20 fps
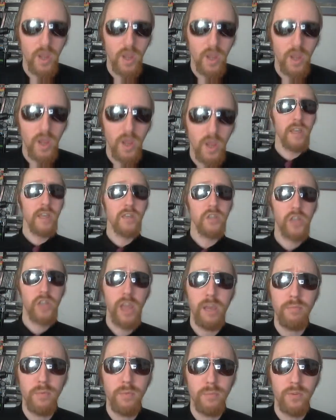that he is
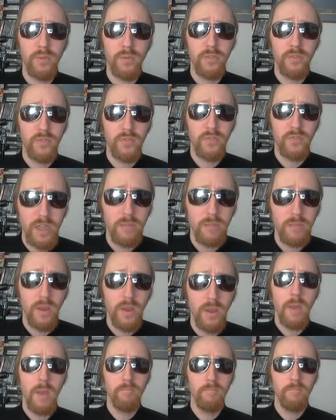capable of deep,
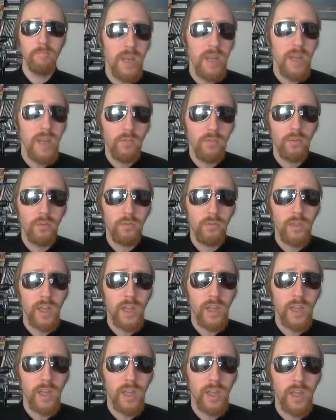meaningful
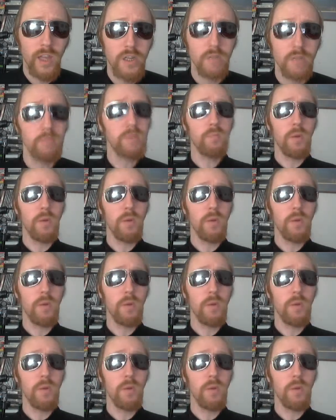relationships,